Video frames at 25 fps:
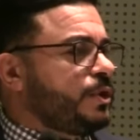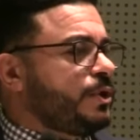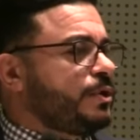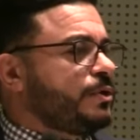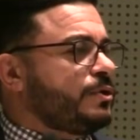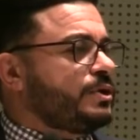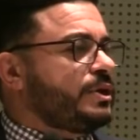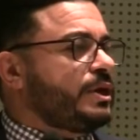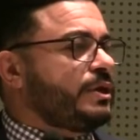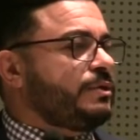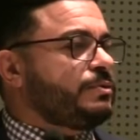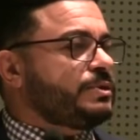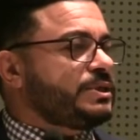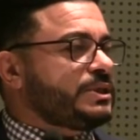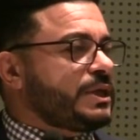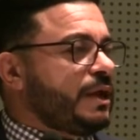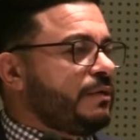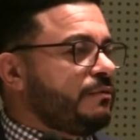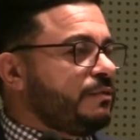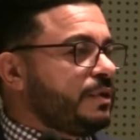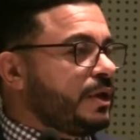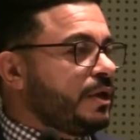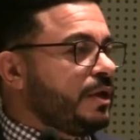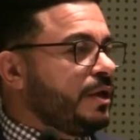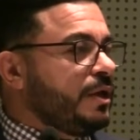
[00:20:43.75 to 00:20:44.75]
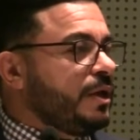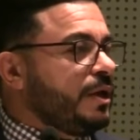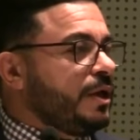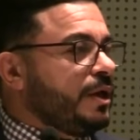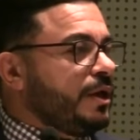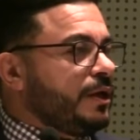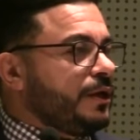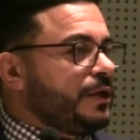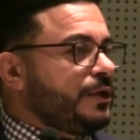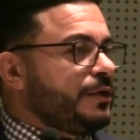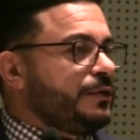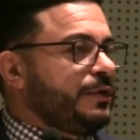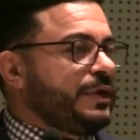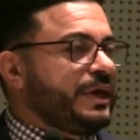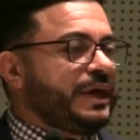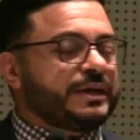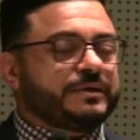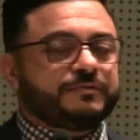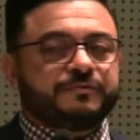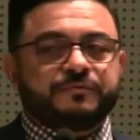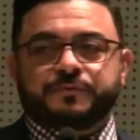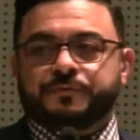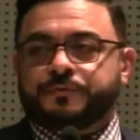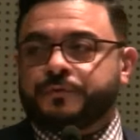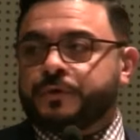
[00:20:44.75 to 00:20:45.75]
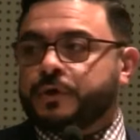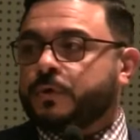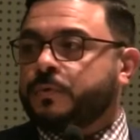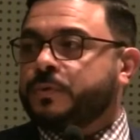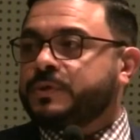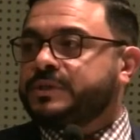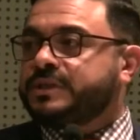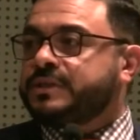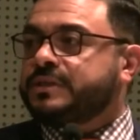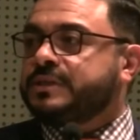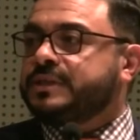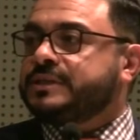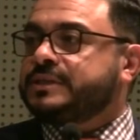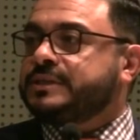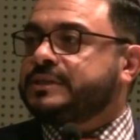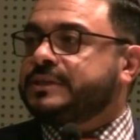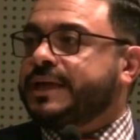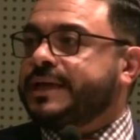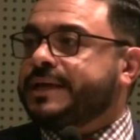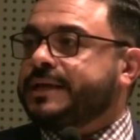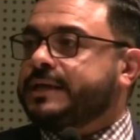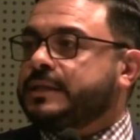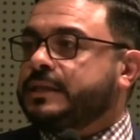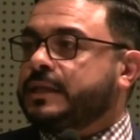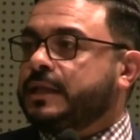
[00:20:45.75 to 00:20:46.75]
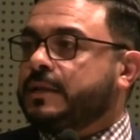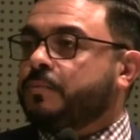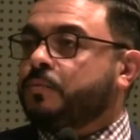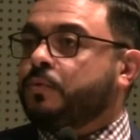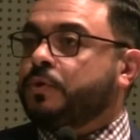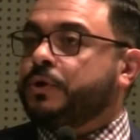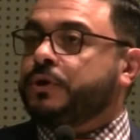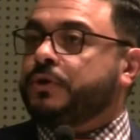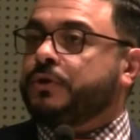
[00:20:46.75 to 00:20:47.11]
We heard that he was having, you know, he had frequented this nightclub.